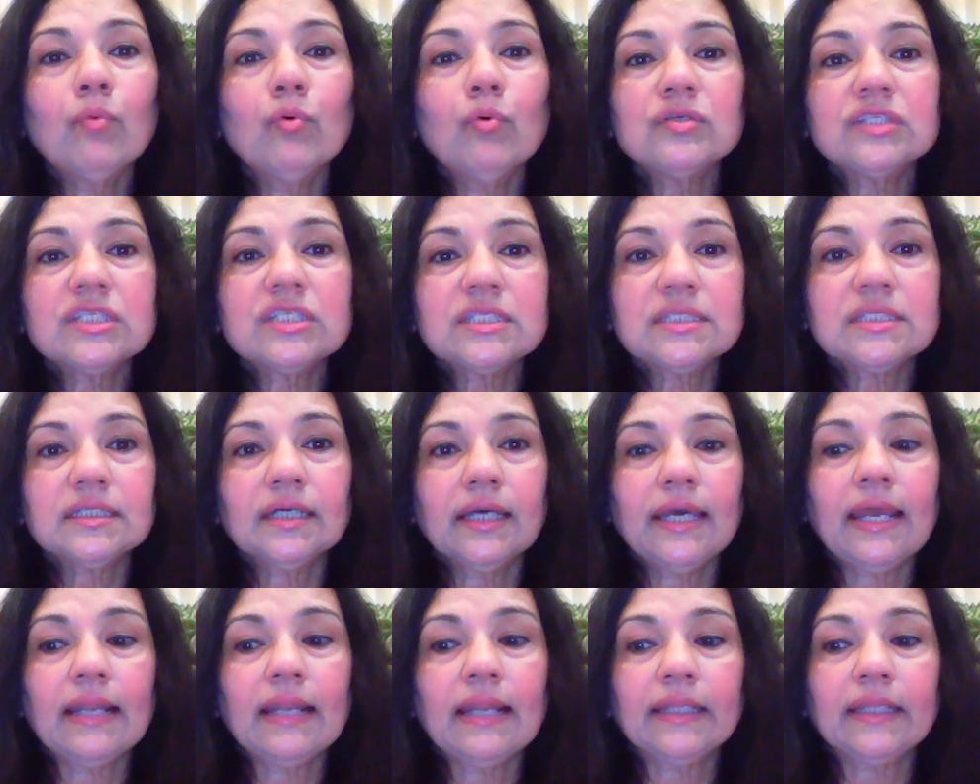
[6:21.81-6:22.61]
Most
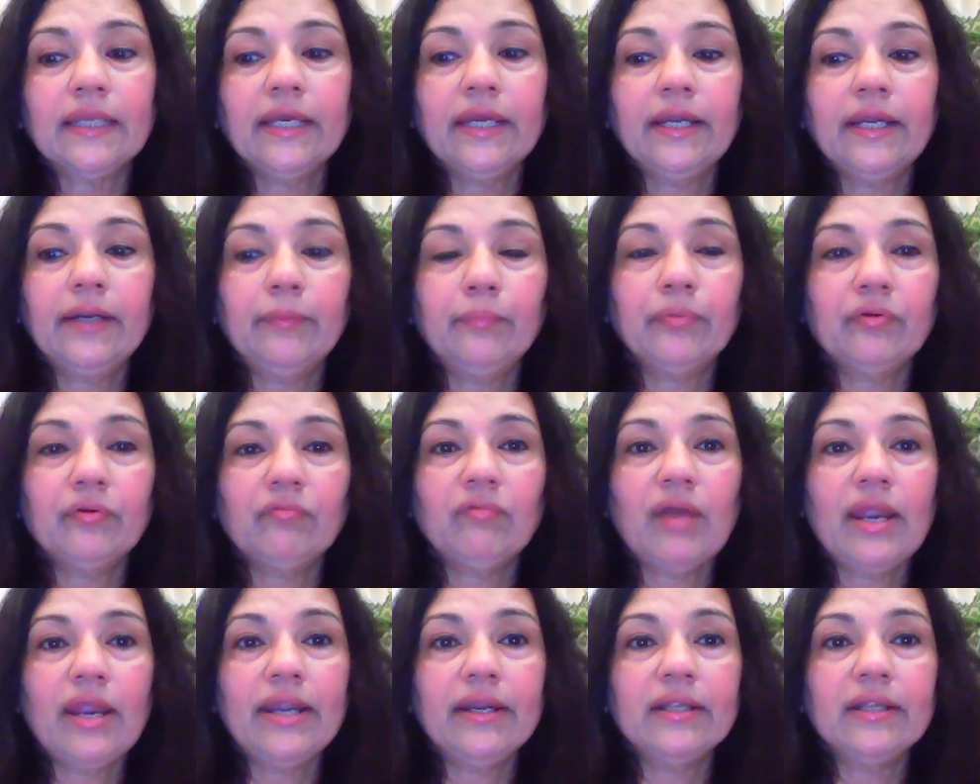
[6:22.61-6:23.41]
healthcare
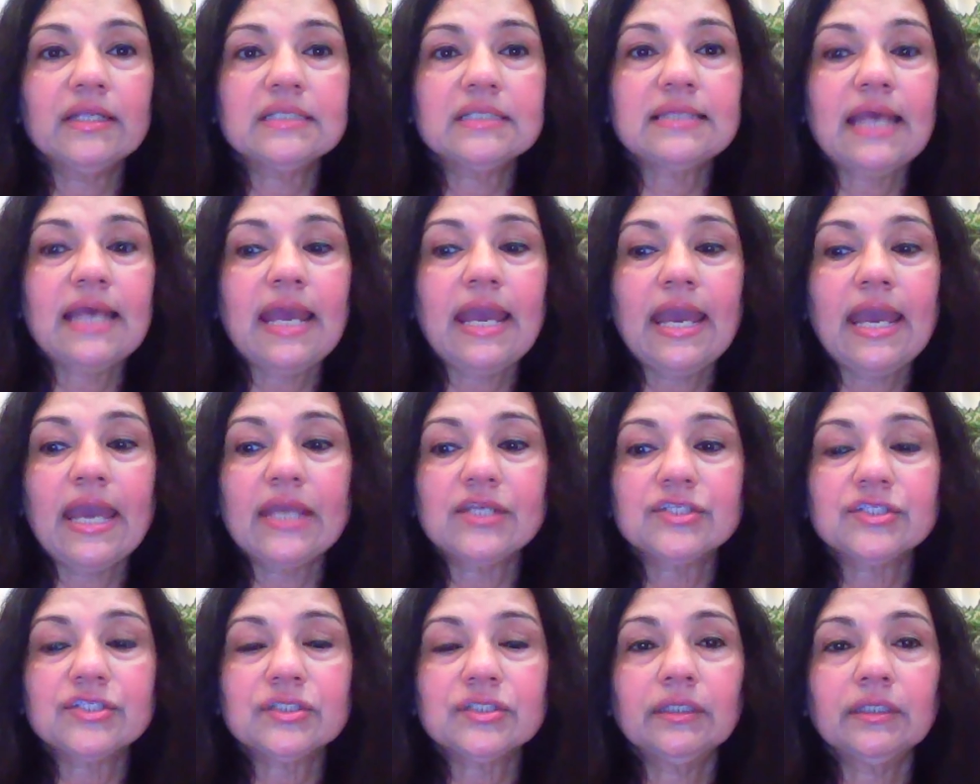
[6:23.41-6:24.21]
providers
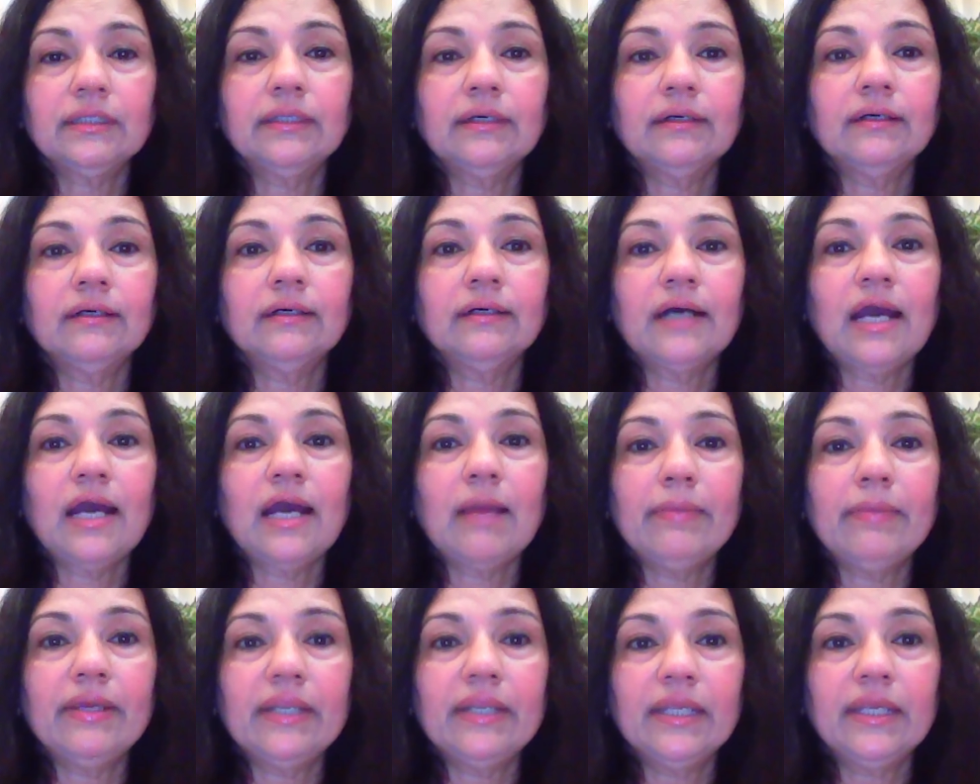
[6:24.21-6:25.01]
and the
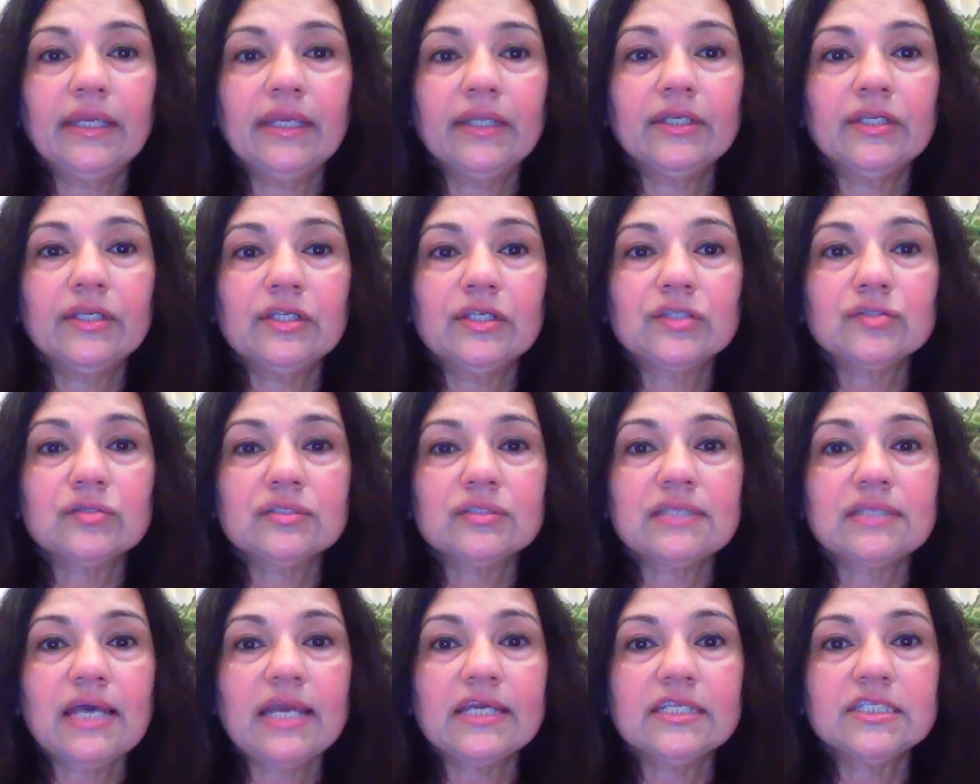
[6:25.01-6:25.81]
American
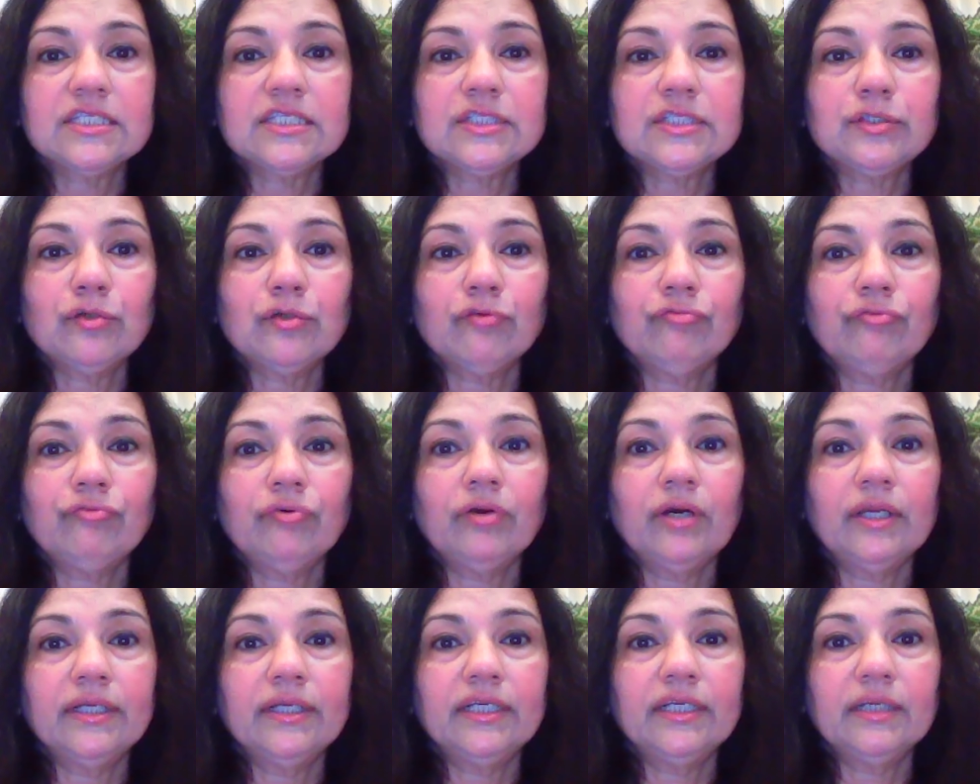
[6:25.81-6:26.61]
Society of